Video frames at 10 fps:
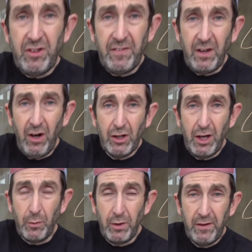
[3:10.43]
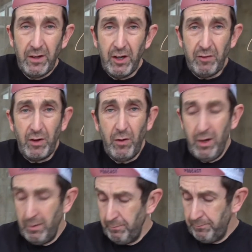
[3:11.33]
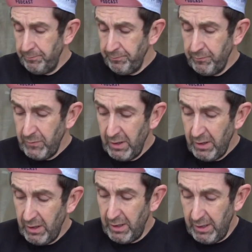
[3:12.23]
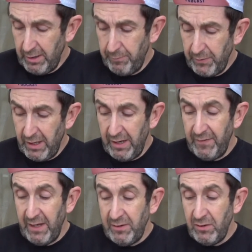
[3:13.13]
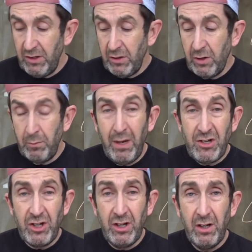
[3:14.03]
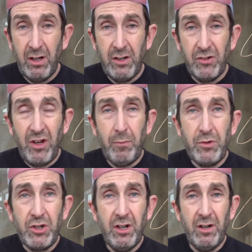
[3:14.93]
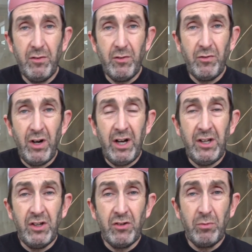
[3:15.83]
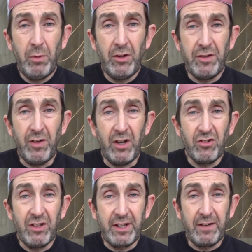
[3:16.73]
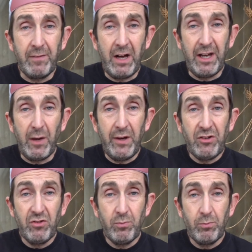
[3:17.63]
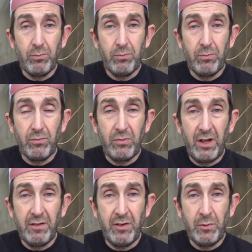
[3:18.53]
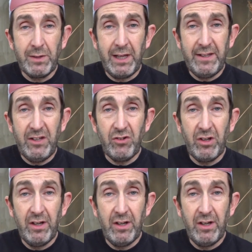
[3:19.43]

it in the hollow of your arm um, and then you can measure temperature via your smart device like an iOS iPhone like this.